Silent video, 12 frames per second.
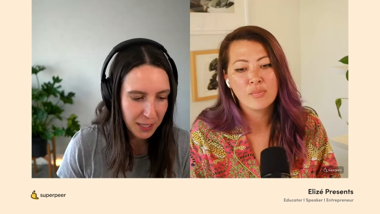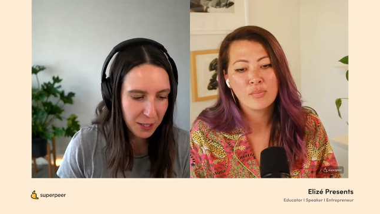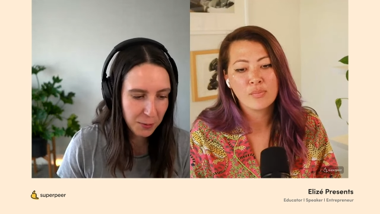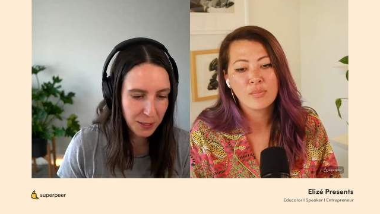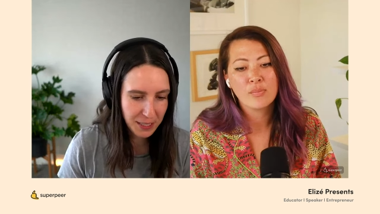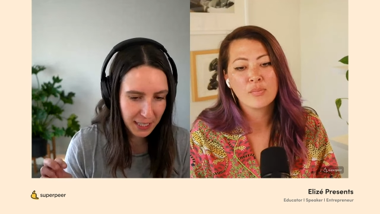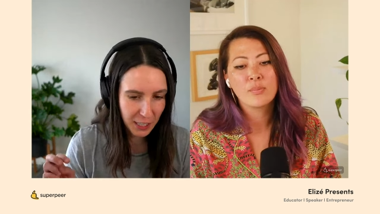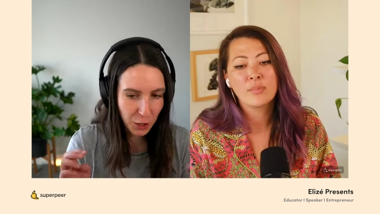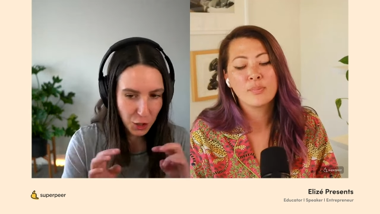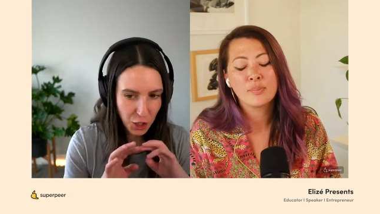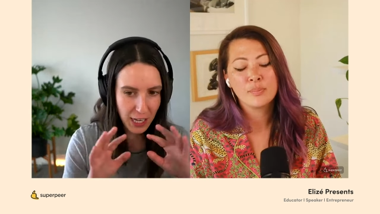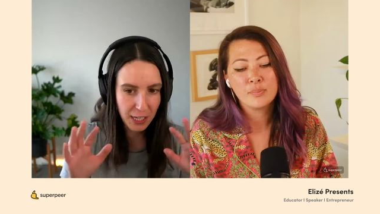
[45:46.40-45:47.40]
Speaker 1: there was like a
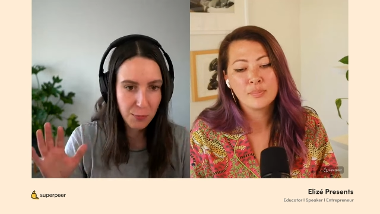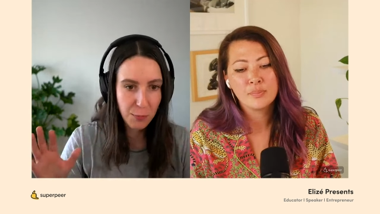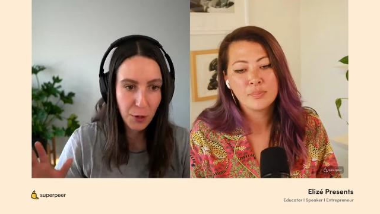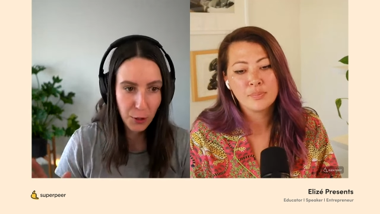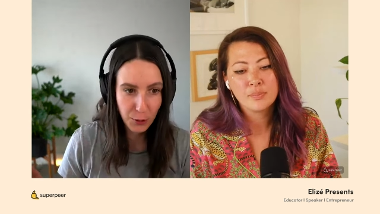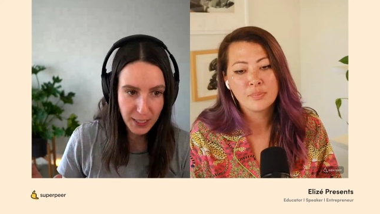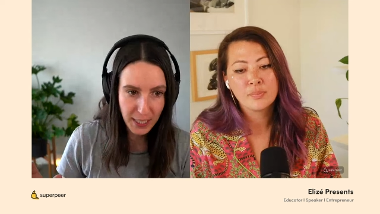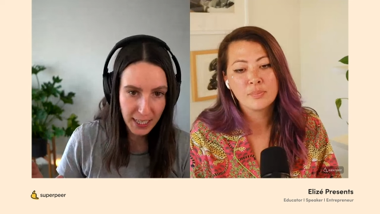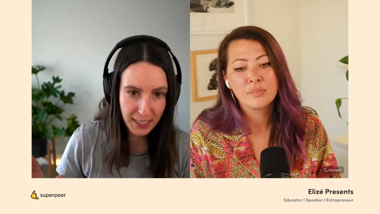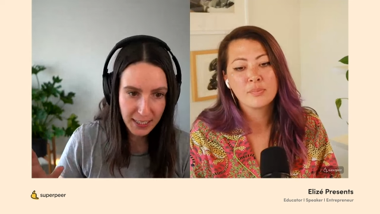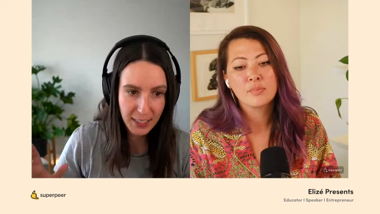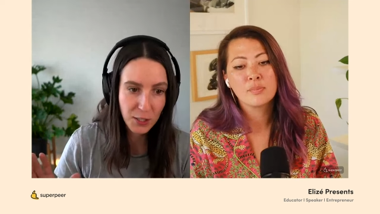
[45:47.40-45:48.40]
shared process.